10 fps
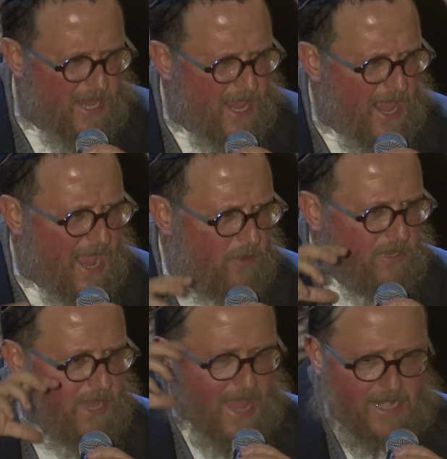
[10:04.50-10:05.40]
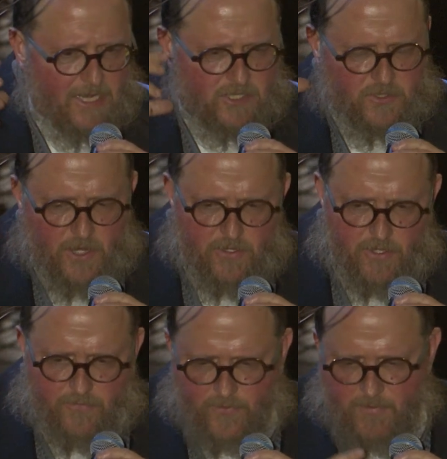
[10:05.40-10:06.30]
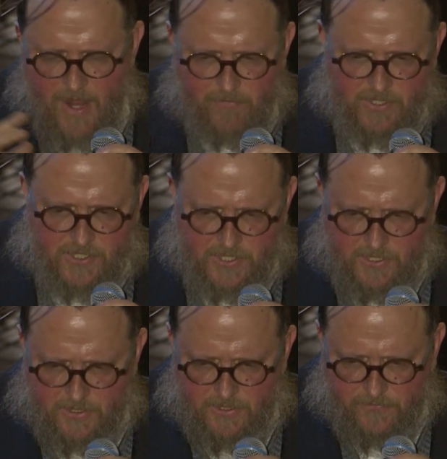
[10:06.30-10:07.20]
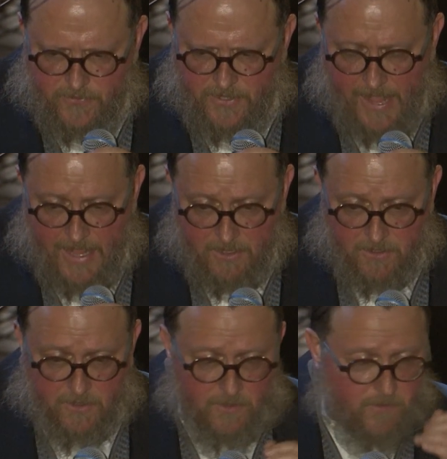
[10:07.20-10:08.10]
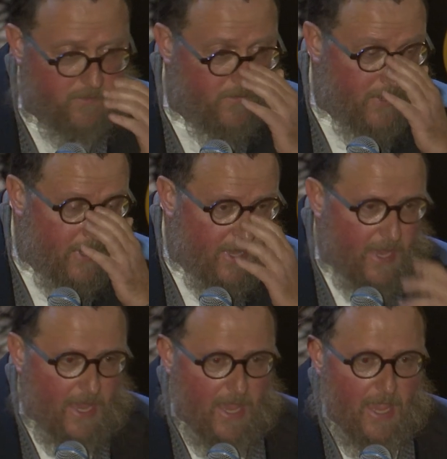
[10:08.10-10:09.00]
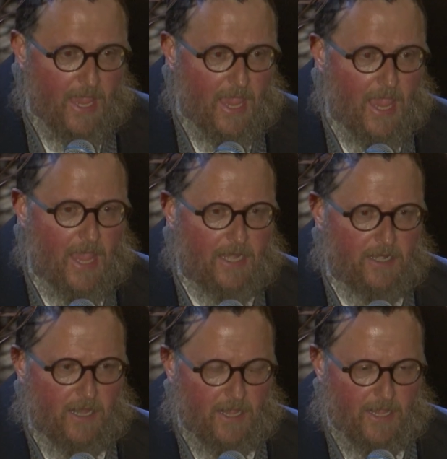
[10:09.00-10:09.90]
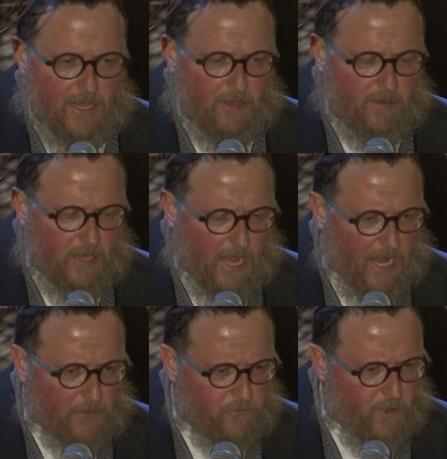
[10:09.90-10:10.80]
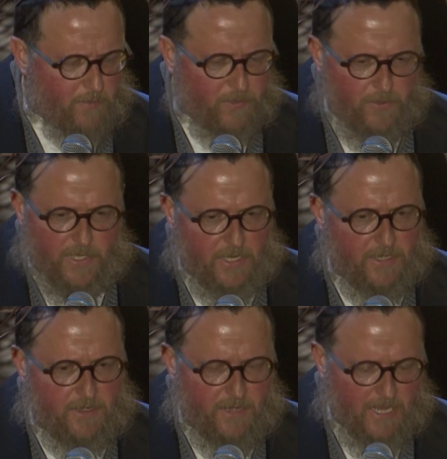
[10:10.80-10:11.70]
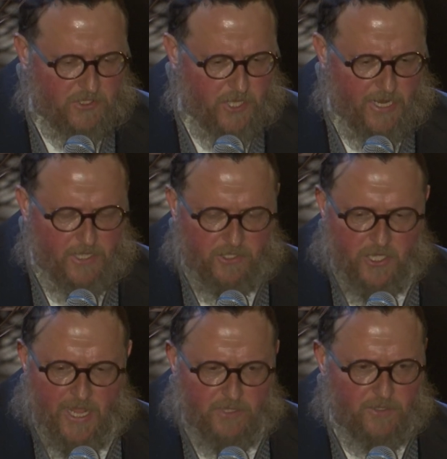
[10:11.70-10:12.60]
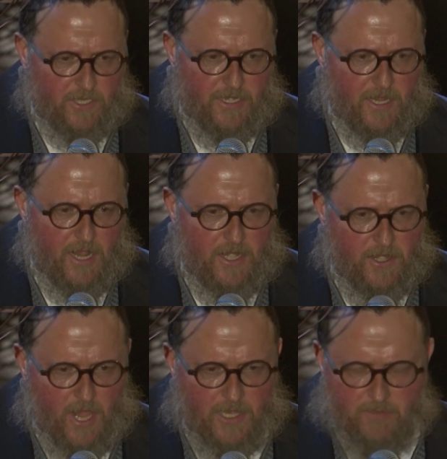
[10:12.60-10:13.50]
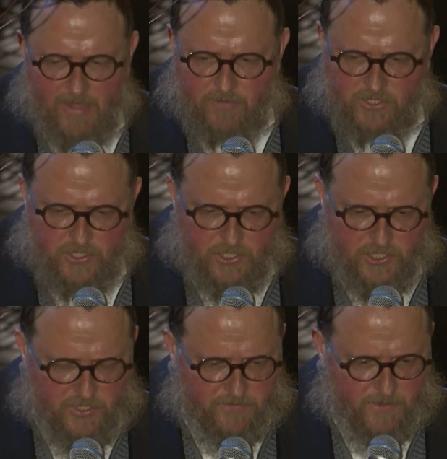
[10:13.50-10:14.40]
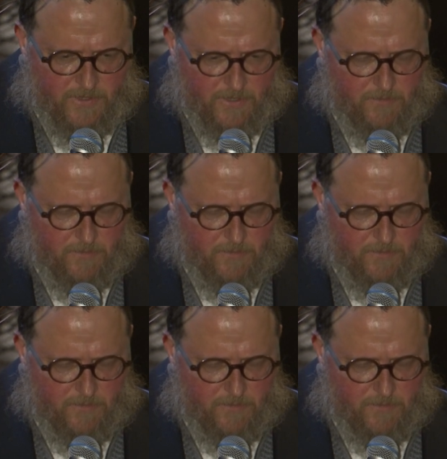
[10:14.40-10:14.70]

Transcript: how he annexed Torah from every single different angle. And I grew up learning in childhood in the non-Lubavitcher yeshiva.